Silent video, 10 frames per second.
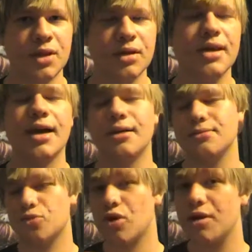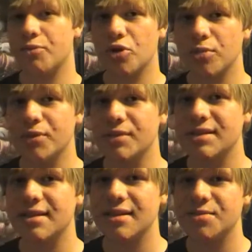Yeah, Ron Perlman was
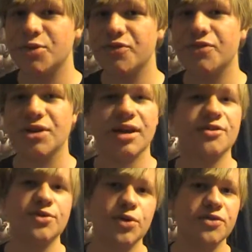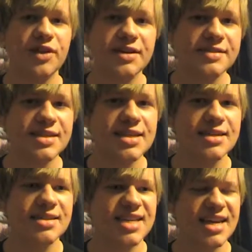in this movie for like 4 or 5
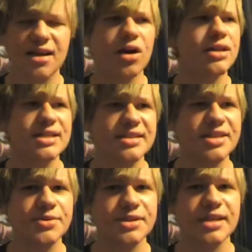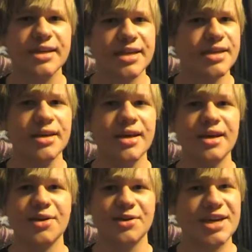scenes, and all the scenes he was in, he
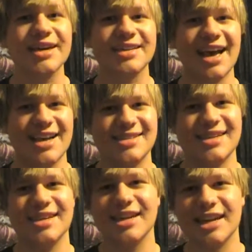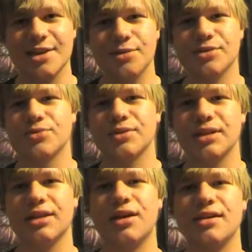kicked ass in, and he was
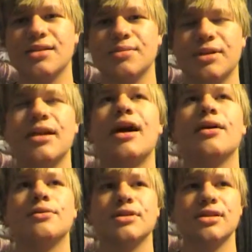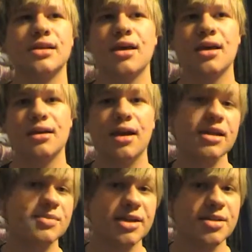really awesome, and I was not
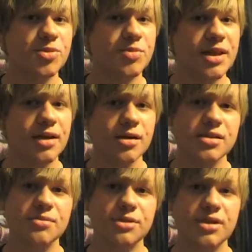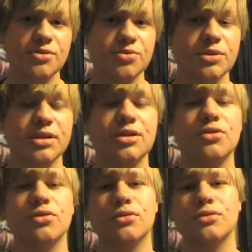expecting him to be that awesome, but he was really
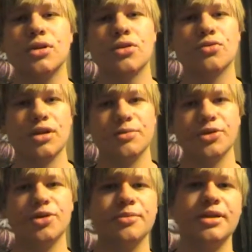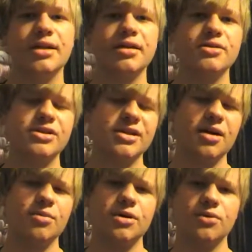cool. Ron Perlman and Idris
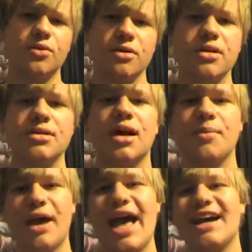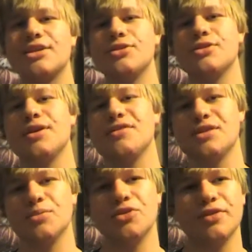Elba were the top actors of
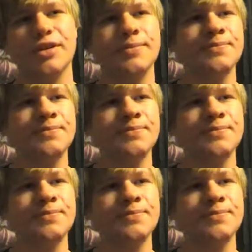this movie.